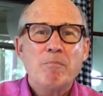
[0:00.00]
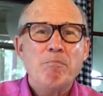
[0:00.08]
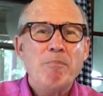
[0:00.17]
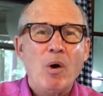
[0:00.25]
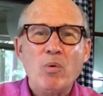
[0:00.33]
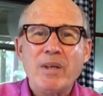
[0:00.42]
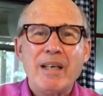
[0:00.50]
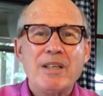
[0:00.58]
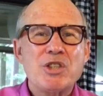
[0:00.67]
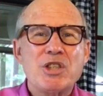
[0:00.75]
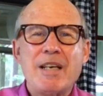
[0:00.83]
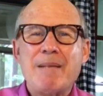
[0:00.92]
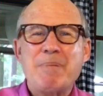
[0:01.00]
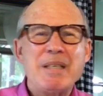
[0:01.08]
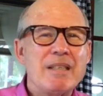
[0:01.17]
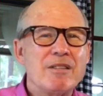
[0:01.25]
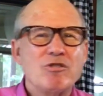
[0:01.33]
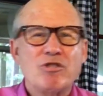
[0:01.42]
Molding and
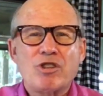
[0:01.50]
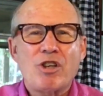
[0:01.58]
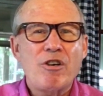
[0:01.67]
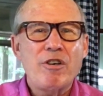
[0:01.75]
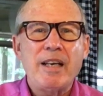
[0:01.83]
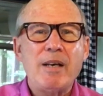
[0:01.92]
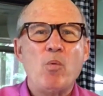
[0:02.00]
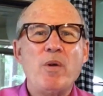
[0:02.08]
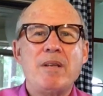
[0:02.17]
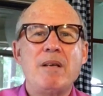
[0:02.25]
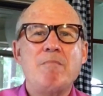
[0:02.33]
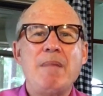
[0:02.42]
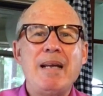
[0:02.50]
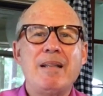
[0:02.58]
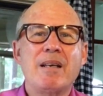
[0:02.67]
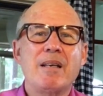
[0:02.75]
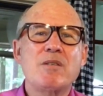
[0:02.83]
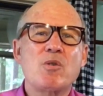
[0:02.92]
shaping and churning within me
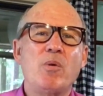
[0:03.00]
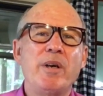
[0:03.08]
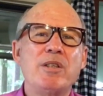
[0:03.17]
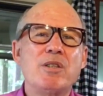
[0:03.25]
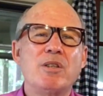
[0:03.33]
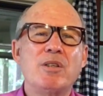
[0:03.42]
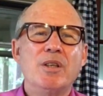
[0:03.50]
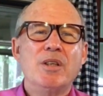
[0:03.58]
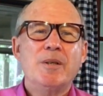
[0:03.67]
that is going to